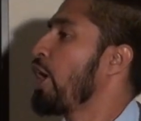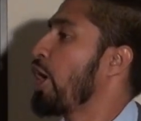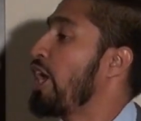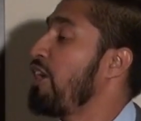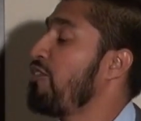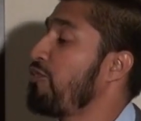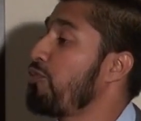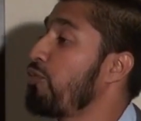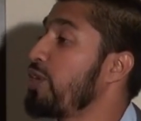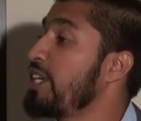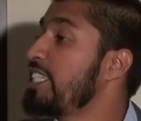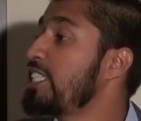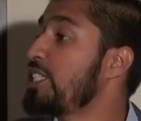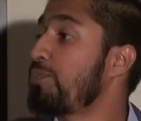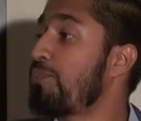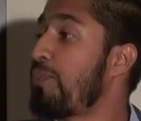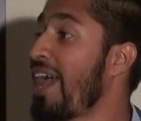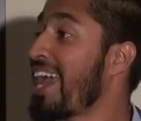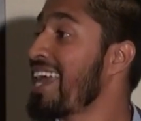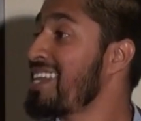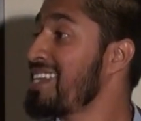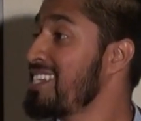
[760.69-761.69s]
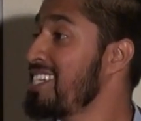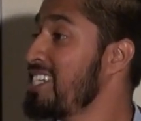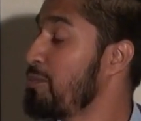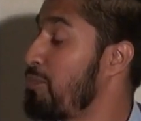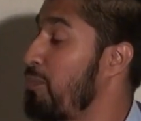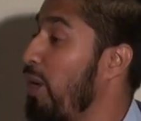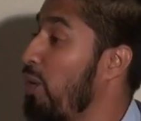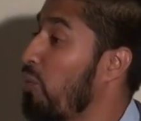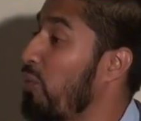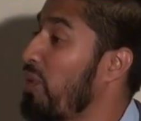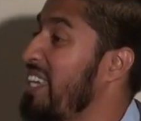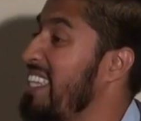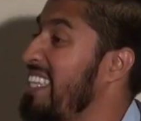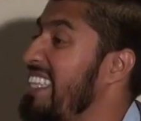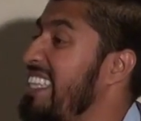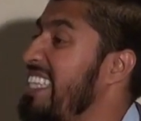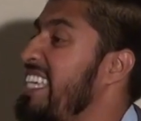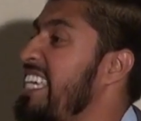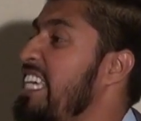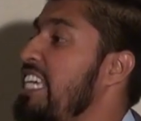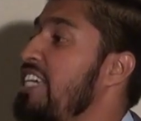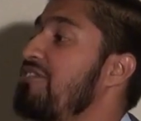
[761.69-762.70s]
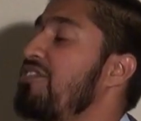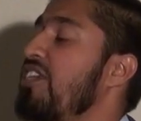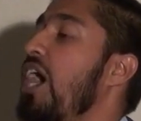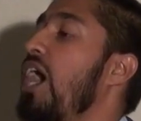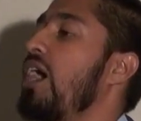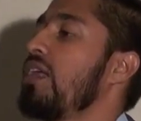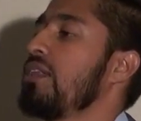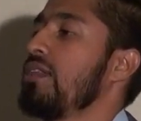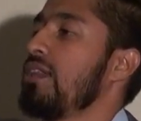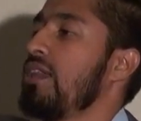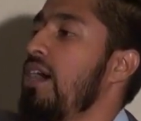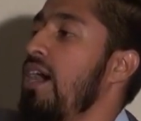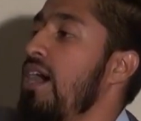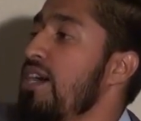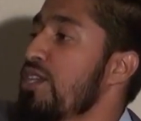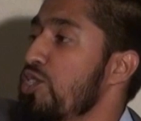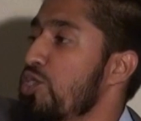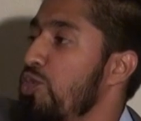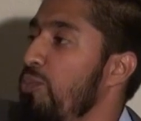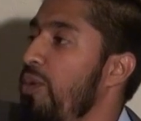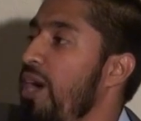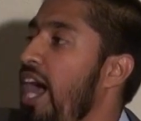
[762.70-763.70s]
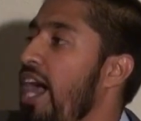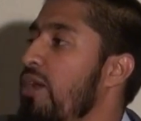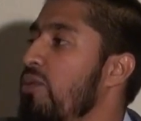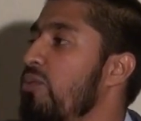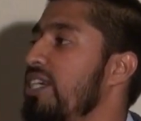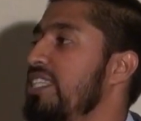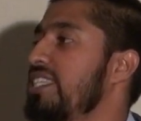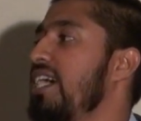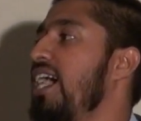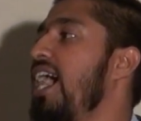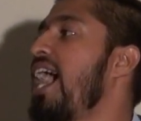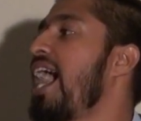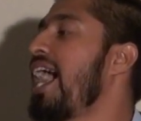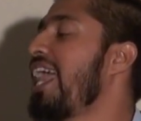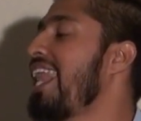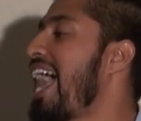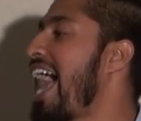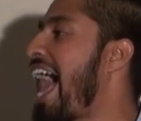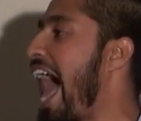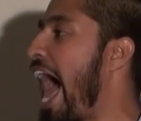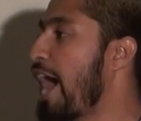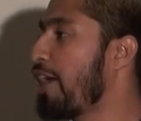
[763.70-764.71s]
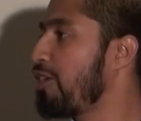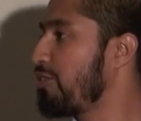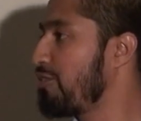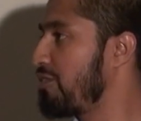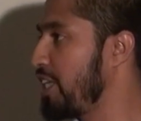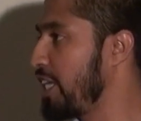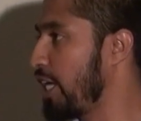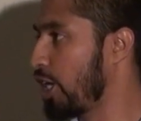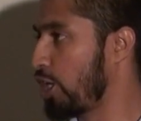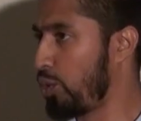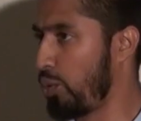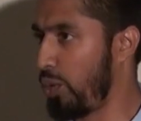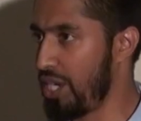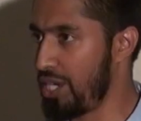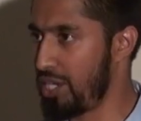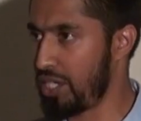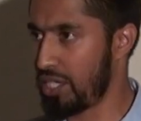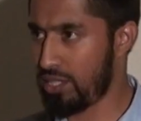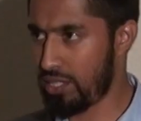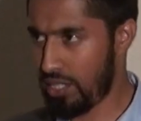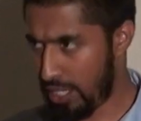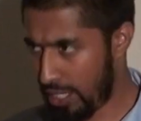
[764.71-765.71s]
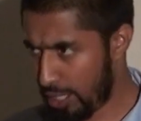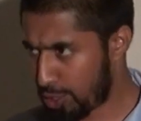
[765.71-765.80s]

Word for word: if we spend but we leave Allah subhanahu wa ta'ala out of the equation.